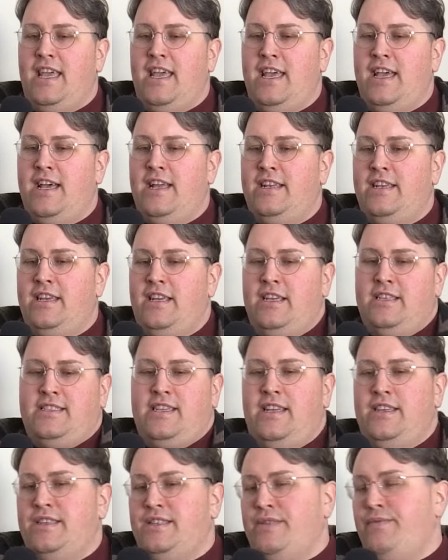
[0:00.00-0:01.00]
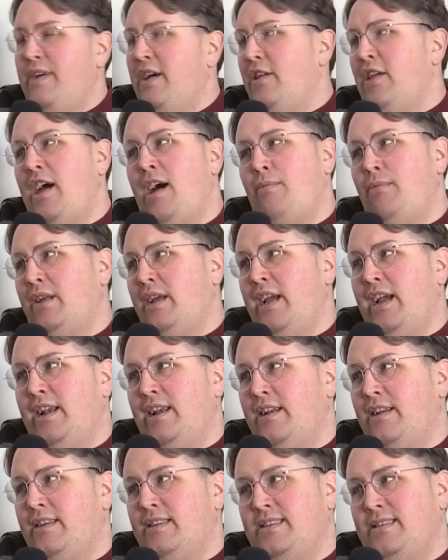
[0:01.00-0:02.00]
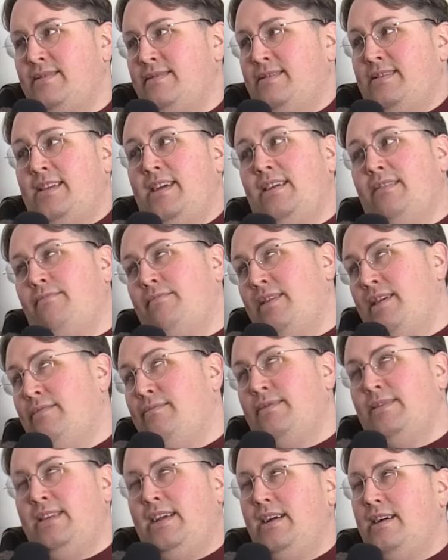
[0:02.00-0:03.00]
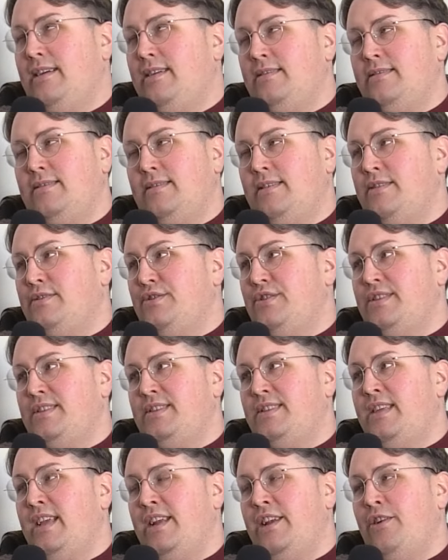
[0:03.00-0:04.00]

and because I just felt obligated, because it was well, we're there, let's just get